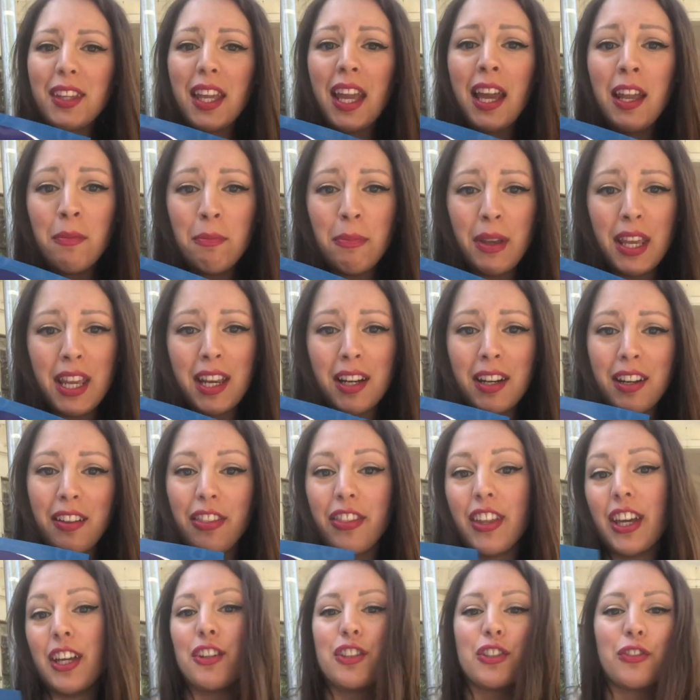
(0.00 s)
And being
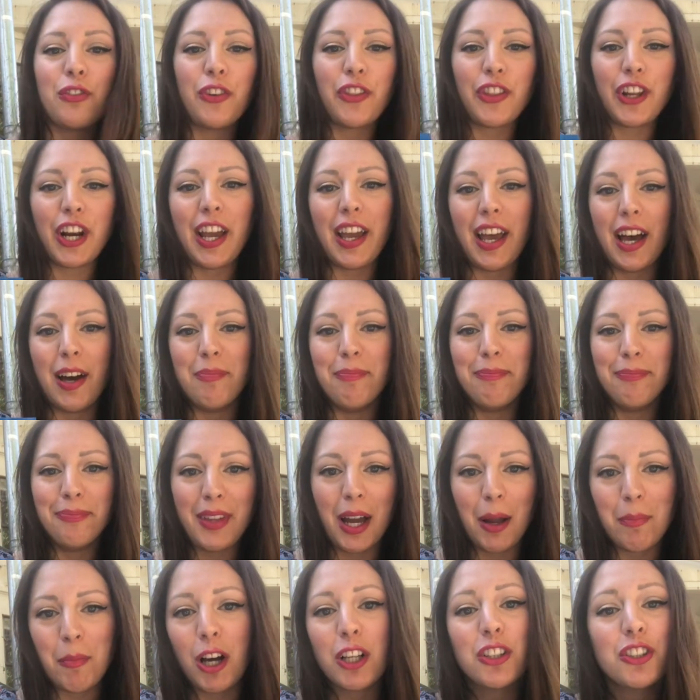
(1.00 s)
the introvert that I am,
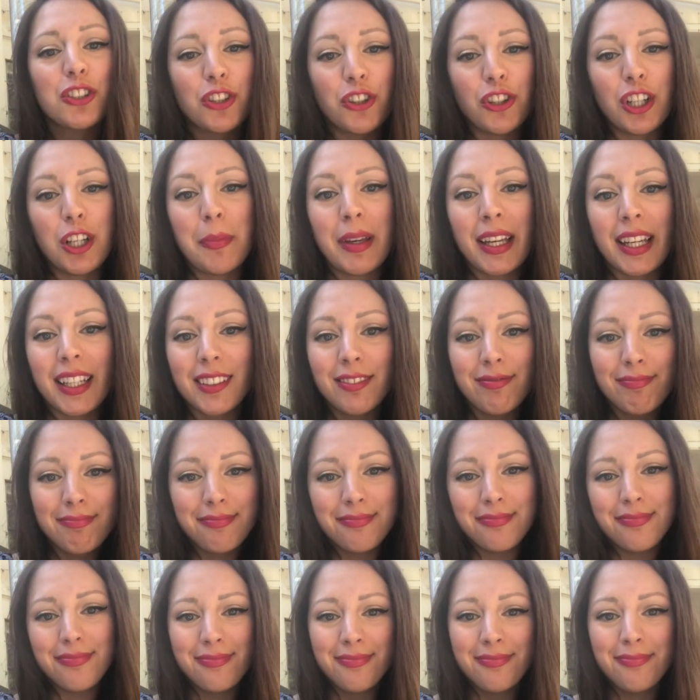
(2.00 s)
I'm not screaming
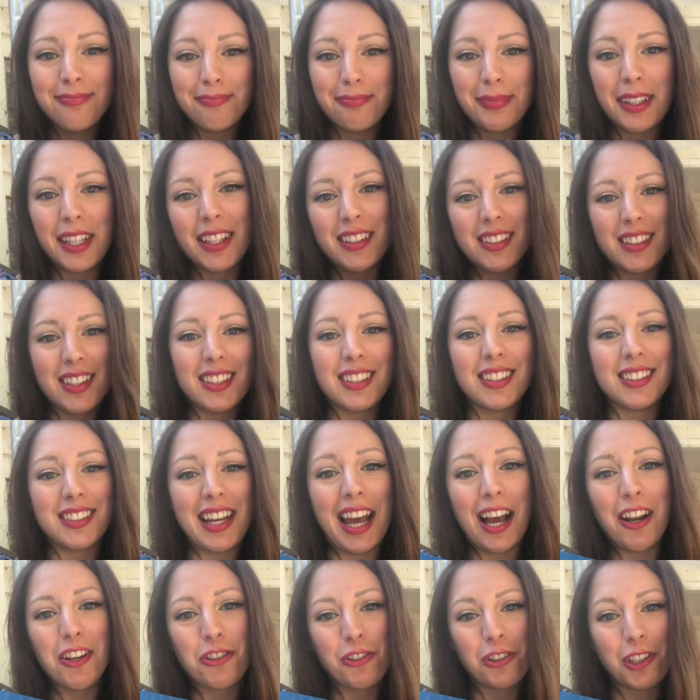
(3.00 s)
because this is
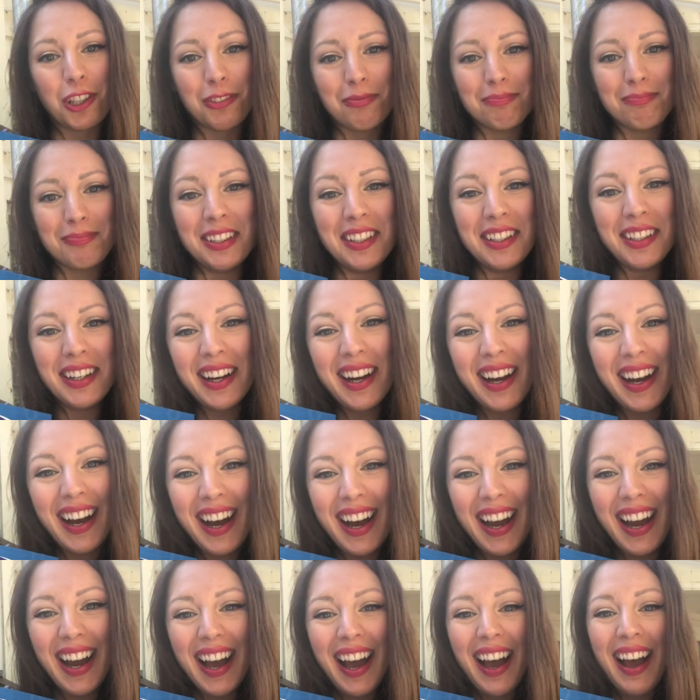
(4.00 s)
natural.
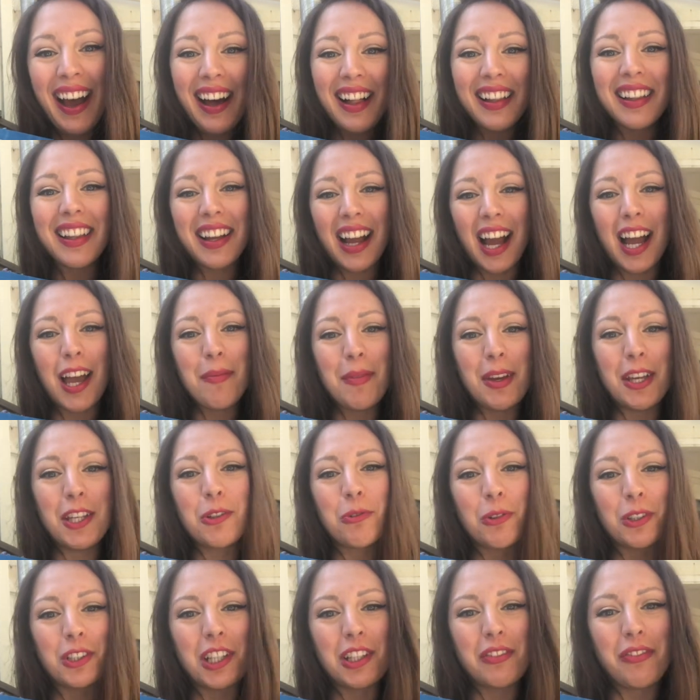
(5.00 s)
Like, I'm
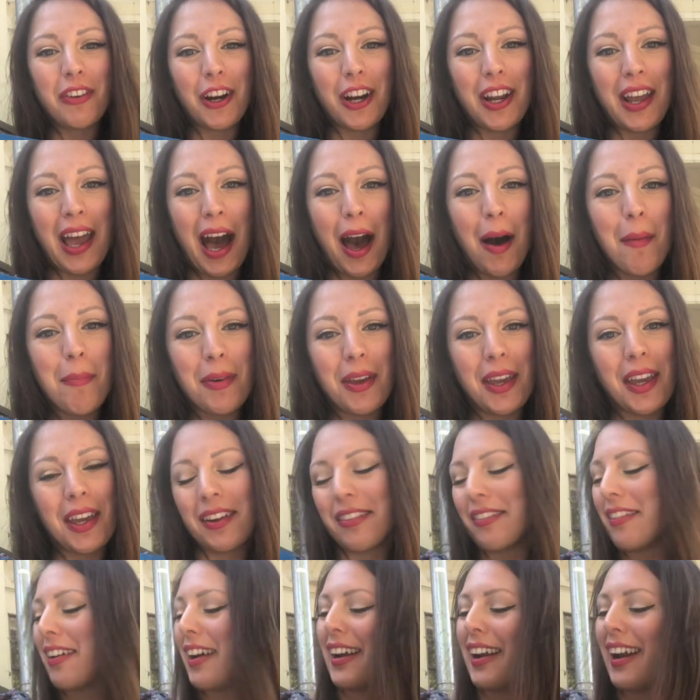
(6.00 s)
inwardly very happy
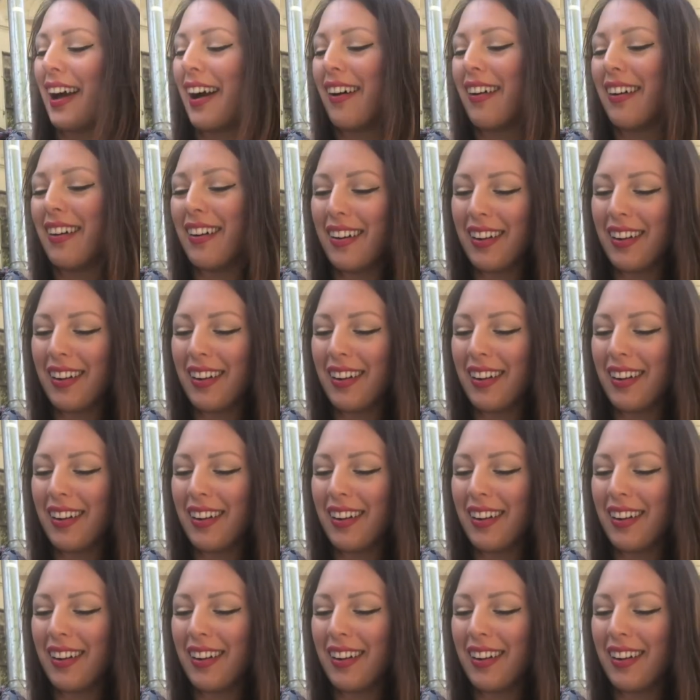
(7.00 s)
right now.